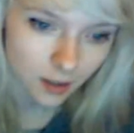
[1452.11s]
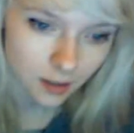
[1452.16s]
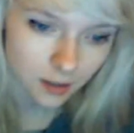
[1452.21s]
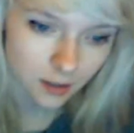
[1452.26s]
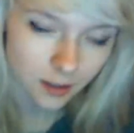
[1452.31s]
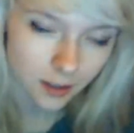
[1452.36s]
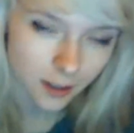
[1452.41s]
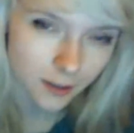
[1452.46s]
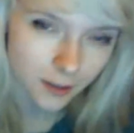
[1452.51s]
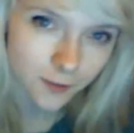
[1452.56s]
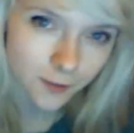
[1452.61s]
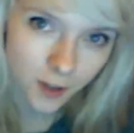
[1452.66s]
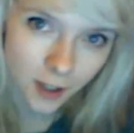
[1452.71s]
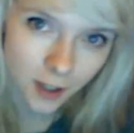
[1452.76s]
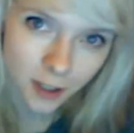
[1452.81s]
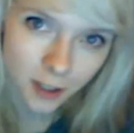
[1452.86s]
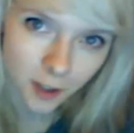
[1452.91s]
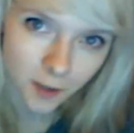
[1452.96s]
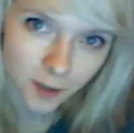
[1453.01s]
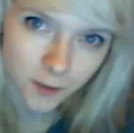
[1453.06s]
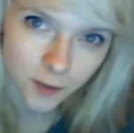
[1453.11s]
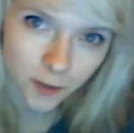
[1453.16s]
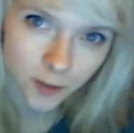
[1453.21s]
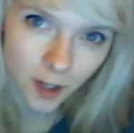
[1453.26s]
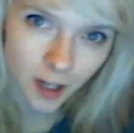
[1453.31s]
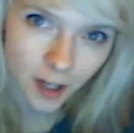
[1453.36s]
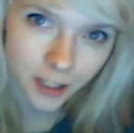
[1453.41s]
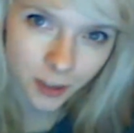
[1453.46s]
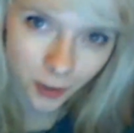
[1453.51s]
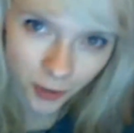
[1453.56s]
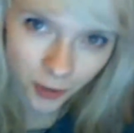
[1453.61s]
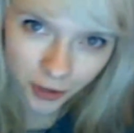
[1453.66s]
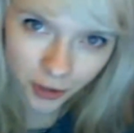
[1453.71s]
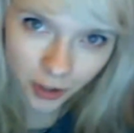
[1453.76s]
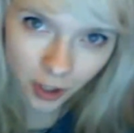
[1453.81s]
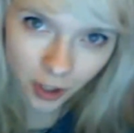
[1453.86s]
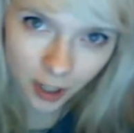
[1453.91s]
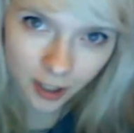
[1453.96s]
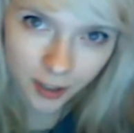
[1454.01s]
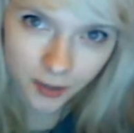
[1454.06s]
Look, fuck off, alright? You're the
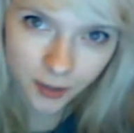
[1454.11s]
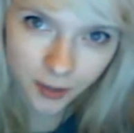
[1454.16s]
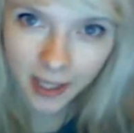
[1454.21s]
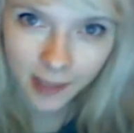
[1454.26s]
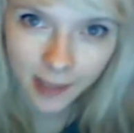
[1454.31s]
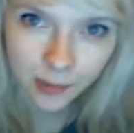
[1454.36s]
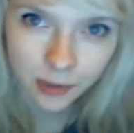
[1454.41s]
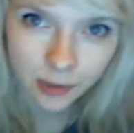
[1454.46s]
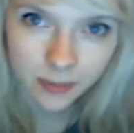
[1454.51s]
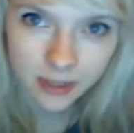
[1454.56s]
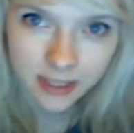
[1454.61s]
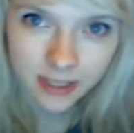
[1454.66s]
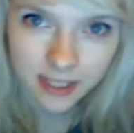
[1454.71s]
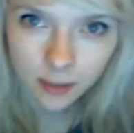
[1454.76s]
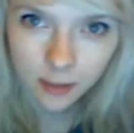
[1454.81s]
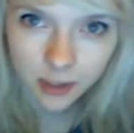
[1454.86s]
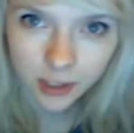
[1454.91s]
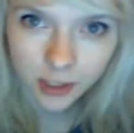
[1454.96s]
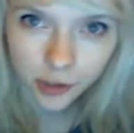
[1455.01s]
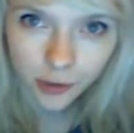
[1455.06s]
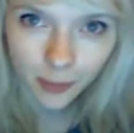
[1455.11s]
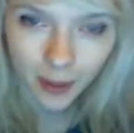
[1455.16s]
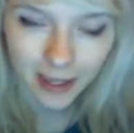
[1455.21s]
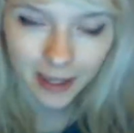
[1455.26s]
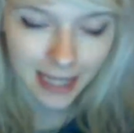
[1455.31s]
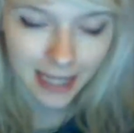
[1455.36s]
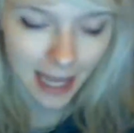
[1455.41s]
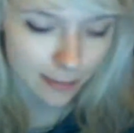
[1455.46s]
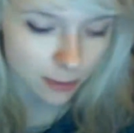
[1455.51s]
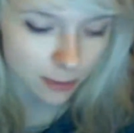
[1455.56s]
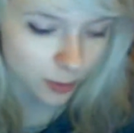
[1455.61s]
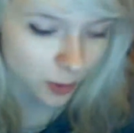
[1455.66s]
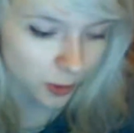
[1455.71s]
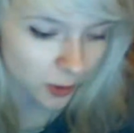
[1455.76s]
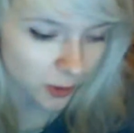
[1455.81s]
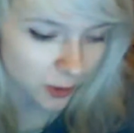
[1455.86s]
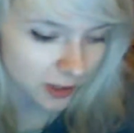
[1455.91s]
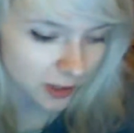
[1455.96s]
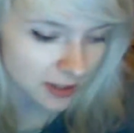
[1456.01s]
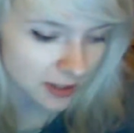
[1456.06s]
guy who came to me telling me to do my lab
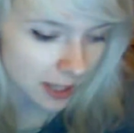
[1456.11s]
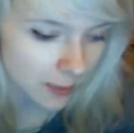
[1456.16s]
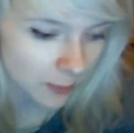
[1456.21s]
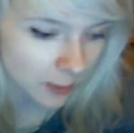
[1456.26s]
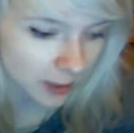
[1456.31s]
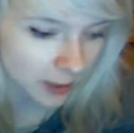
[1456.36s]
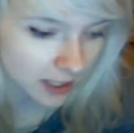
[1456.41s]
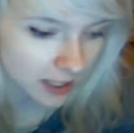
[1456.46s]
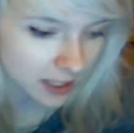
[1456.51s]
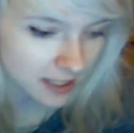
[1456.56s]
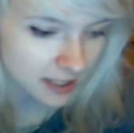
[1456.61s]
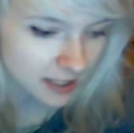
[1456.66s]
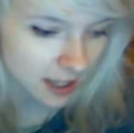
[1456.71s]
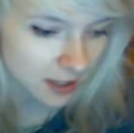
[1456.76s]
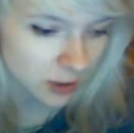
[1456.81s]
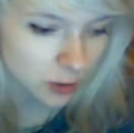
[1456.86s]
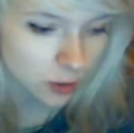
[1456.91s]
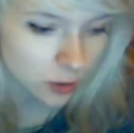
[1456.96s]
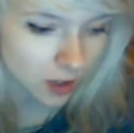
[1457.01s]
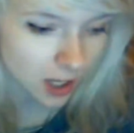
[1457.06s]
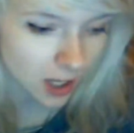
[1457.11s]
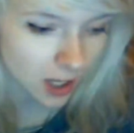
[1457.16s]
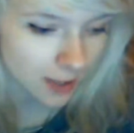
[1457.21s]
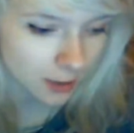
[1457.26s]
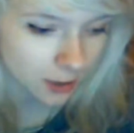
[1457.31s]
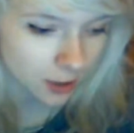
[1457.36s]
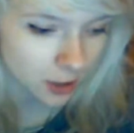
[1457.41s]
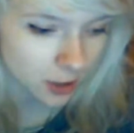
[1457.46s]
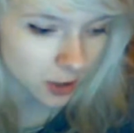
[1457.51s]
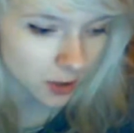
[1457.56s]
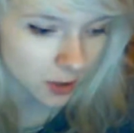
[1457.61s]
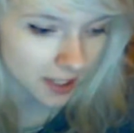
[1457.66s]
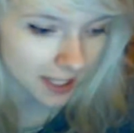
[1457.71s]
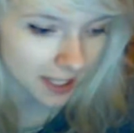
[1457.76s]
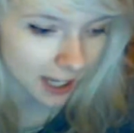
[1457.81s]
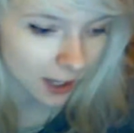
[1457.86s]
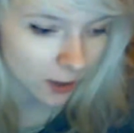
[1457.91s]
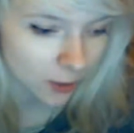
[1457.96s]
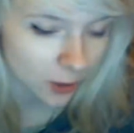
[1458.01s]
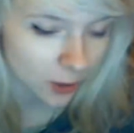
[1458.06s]
report, and then when I said, alright, I'm going to do it
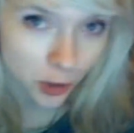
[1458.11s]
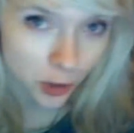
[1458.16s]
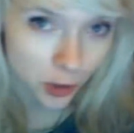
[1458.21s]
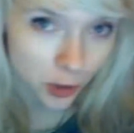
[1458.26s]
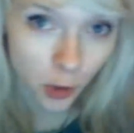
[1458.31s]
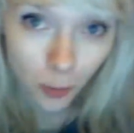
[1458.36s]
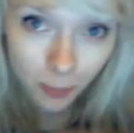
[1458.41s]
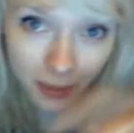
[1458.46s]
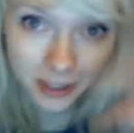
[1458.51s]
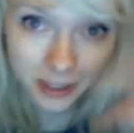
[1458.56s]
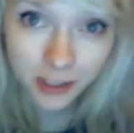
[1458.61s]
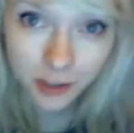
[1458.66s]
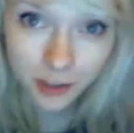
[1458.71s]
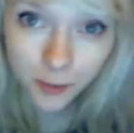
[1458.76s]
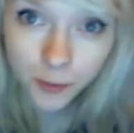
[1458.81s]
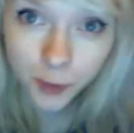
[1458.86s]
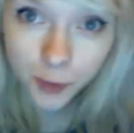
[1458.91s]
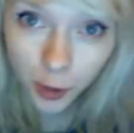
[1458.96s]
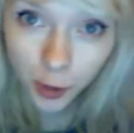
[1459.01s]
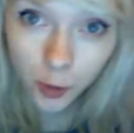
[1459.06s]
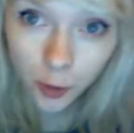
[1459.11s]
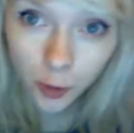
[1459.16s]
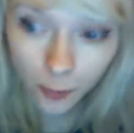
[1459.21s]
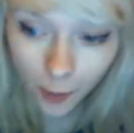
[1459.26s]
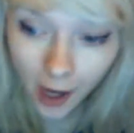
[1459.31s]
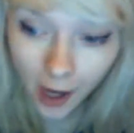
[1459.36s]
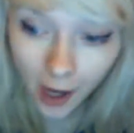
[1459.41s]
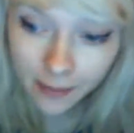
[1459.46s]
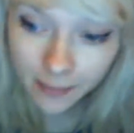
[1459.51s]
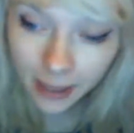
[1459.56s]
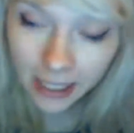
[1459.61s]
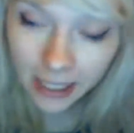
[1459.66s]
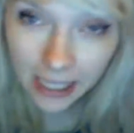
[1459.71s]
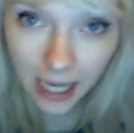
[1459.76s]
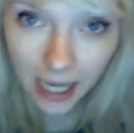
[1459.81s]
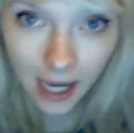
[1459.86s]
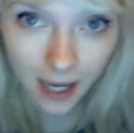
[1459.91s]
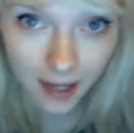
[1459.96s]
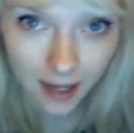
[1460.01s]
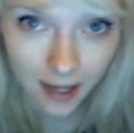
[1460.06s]
now. Not because of you, I may
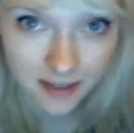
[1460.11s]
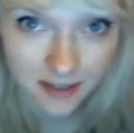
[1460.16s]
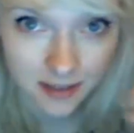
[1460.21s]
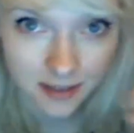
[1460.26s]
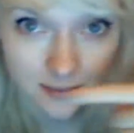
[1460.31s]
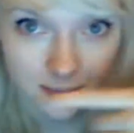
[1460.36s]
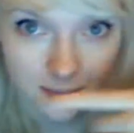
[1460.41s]
add.